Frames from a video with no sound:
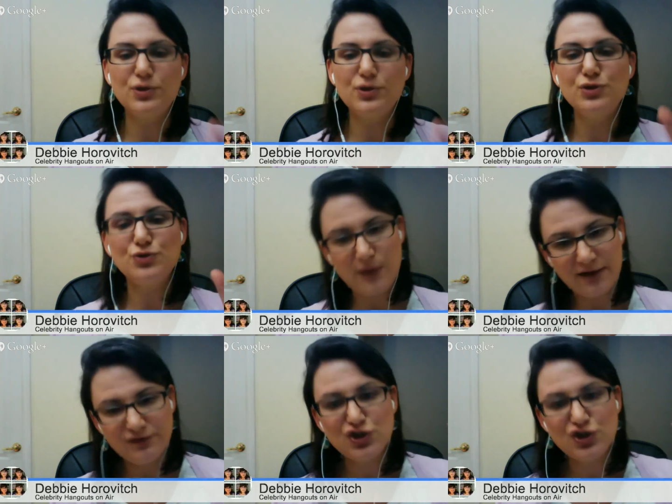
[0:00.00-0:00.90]
You do
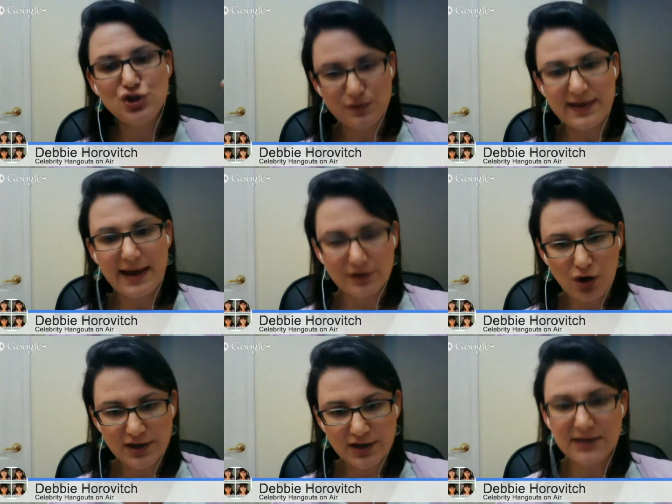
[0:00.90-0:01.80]
have to do that
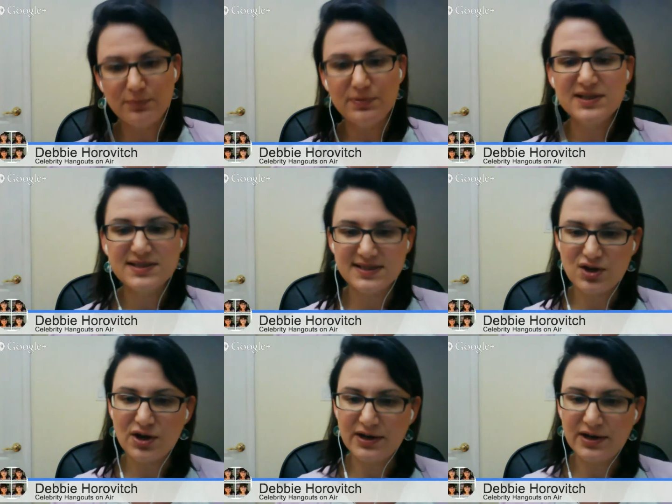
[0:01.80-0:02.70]
content because it's
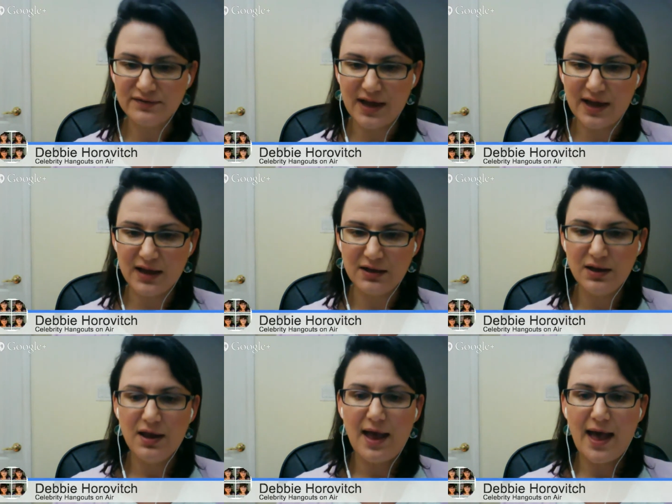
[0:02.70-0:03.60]
kind of like
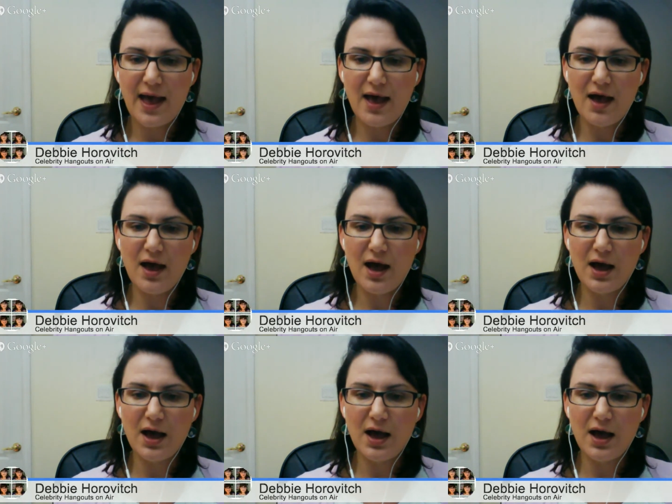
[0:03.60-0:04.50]

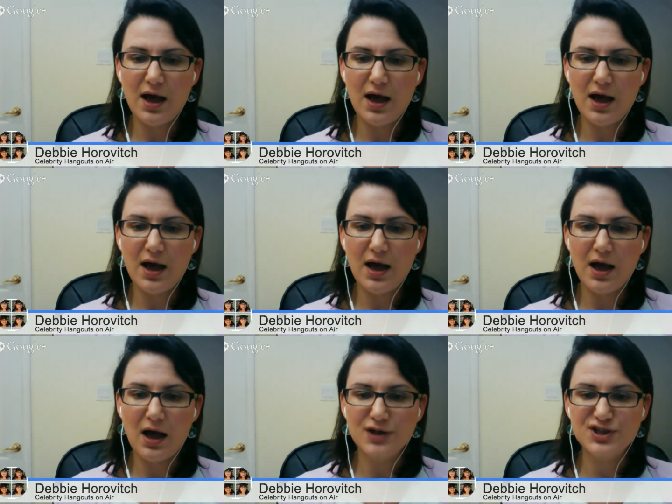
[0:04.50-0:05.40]
a squeeze
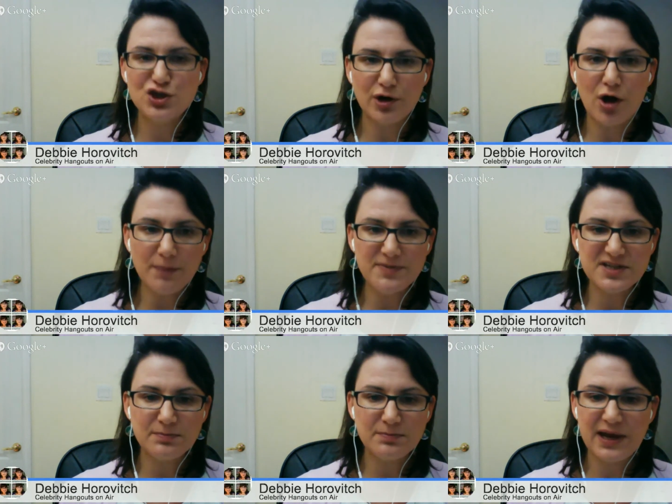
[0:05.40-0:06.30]
page or an
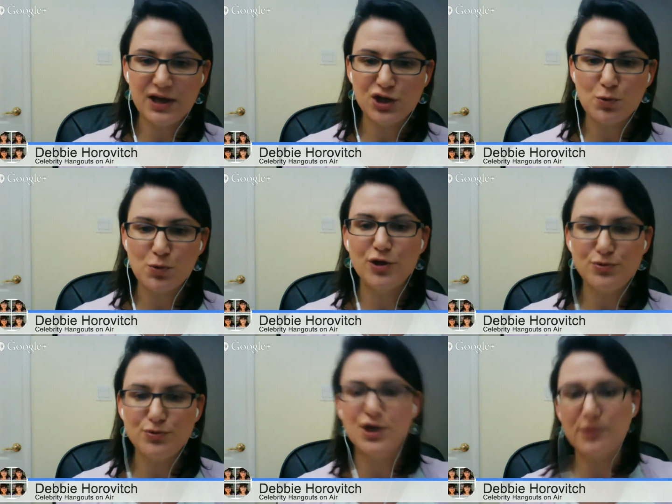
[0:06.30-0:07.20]
opt-in page where
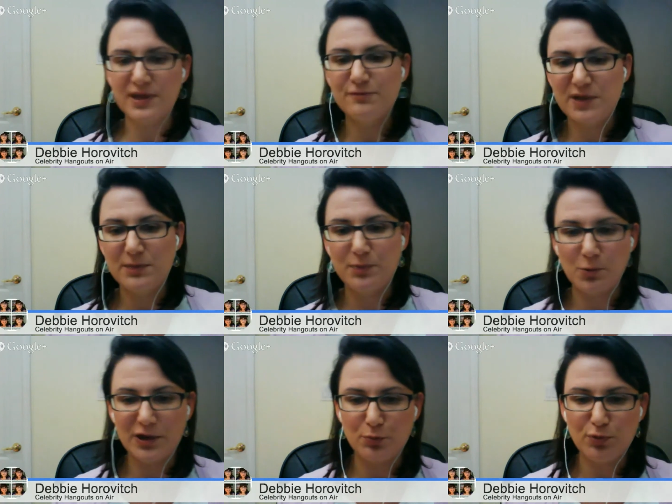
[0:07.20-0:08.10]
you don't give people
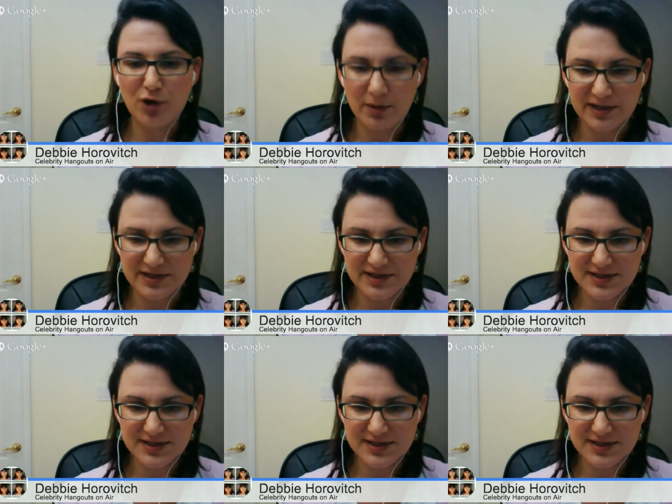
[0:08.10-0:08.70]
what you promised.